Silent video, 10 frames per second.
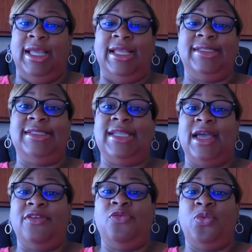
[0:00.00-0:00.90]

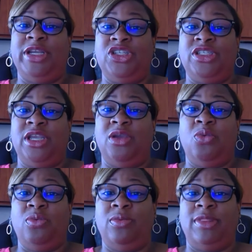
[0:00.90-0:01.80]
Instead of
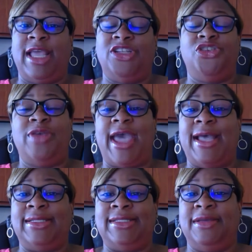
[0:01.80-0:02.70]
wishing that you
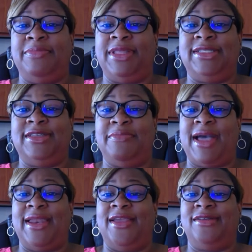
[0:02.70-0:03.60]
had something
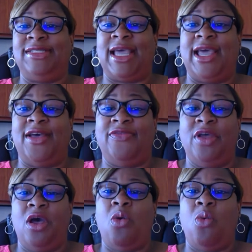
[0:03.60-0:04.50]
somebody else have,
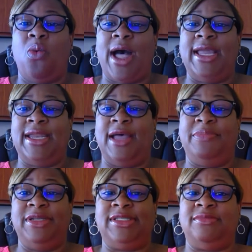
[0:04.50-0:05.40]
why
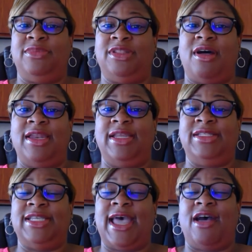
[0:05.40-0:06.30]
not put some thought
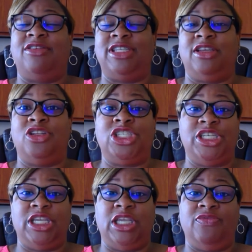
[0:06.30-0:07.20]
into how to
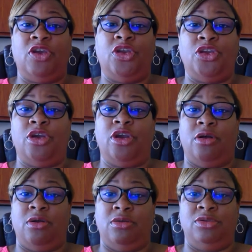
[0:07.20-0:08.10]
achieve your
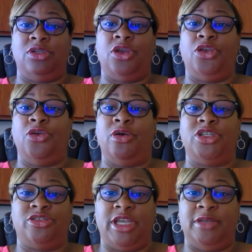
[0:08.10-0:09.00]
goals, your
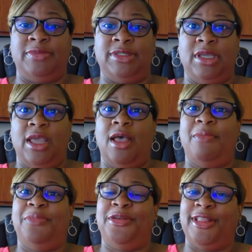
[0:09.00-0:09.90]
dreams?
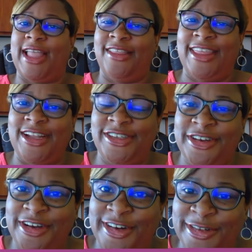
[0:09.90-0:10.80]
Pull out that
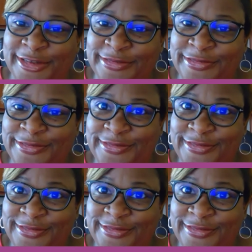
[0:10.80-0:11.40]
journal.